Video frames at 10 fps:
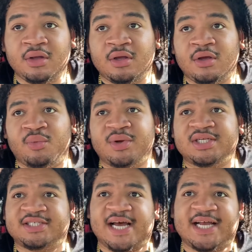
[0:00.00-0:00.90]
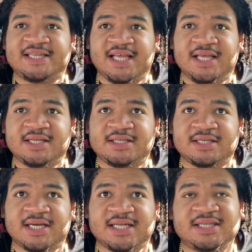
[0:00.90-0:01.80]
which I think
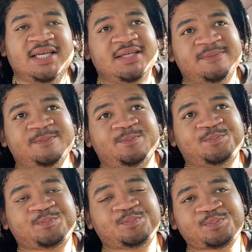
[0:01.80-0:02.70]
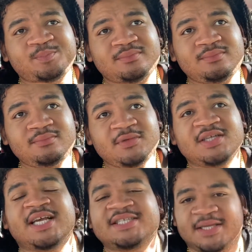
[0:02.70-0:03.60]
because
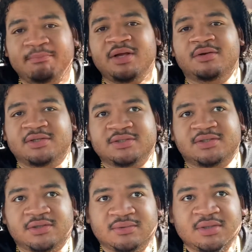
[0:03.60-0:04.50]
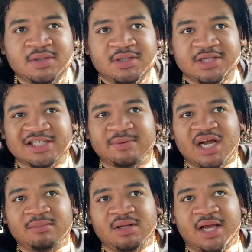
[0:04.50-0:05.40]
that's in millions, so that's
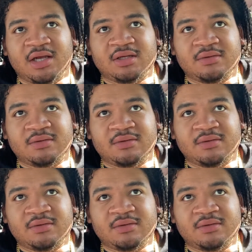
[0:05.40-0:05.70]
probably like,